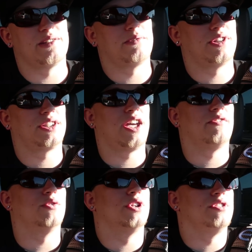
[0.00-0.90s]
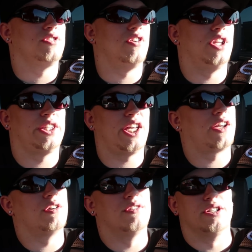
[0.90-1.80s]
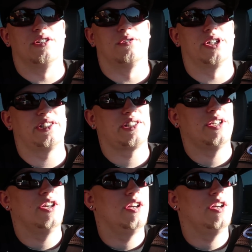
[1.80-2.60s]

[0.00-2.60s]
something like that for you, don't let that go unnoticed.